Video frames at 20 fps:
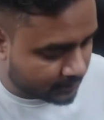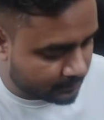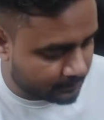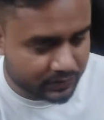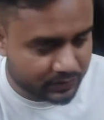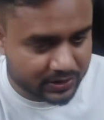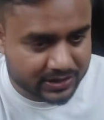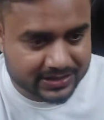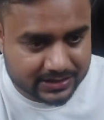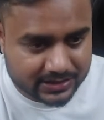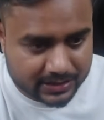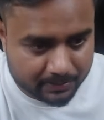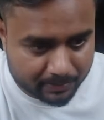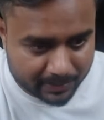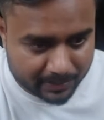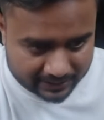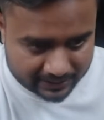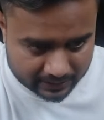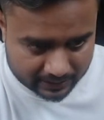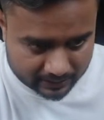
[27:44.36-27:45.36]
this is the
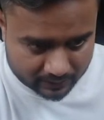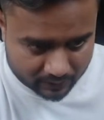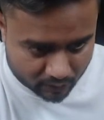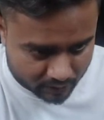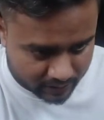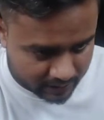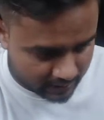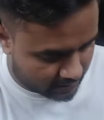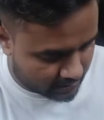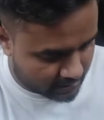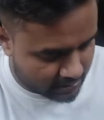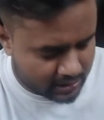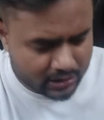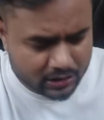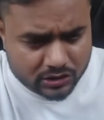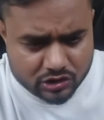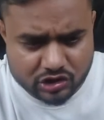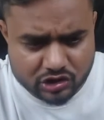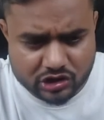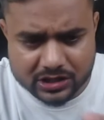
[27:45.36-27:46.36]
method. Okay,
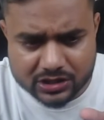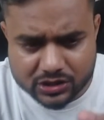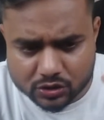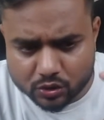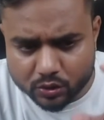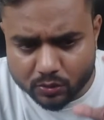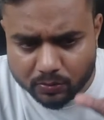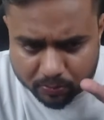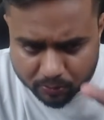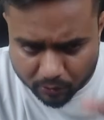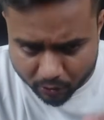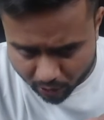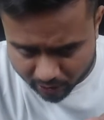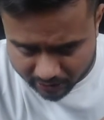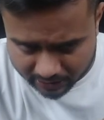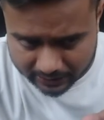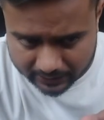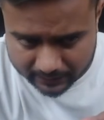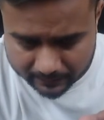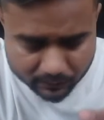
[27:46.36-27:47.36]
just to plot
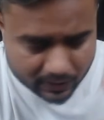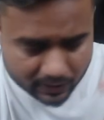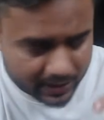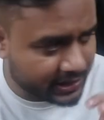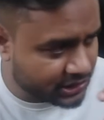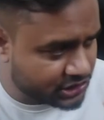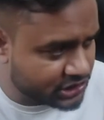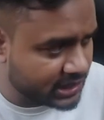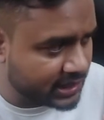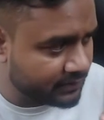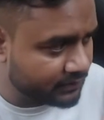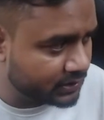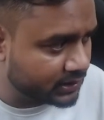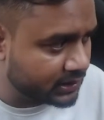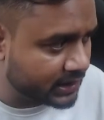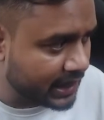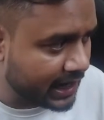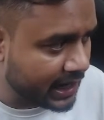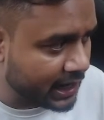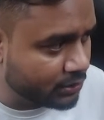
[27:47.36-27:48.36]
it, each and everything
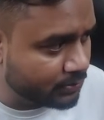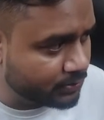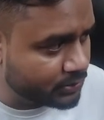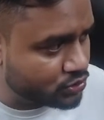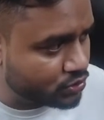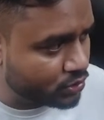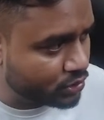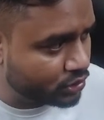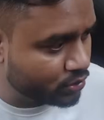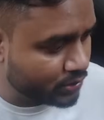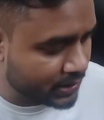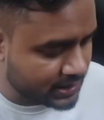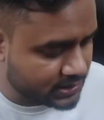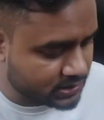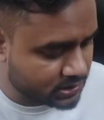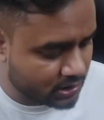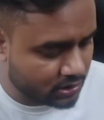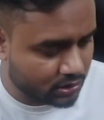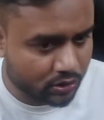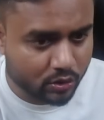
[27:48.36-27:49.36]
I'll be showing you guys.
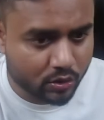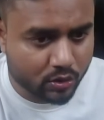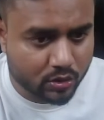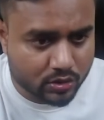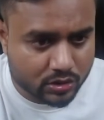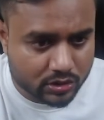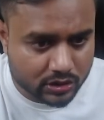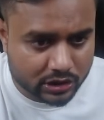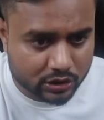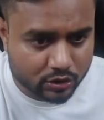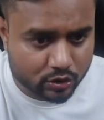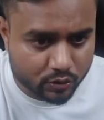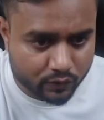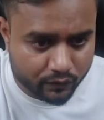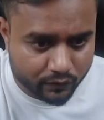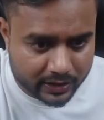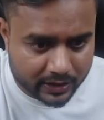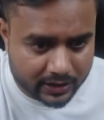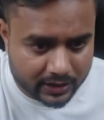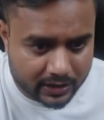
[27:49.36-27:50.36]
No need to
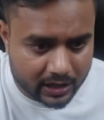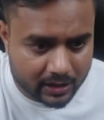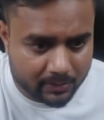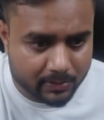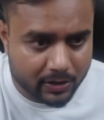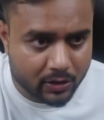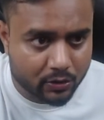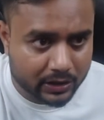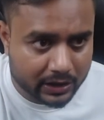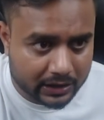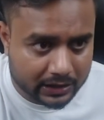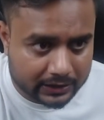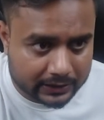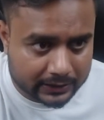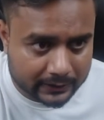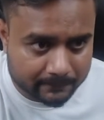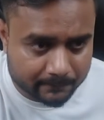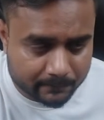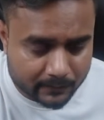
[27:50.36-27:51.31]
worry about anything.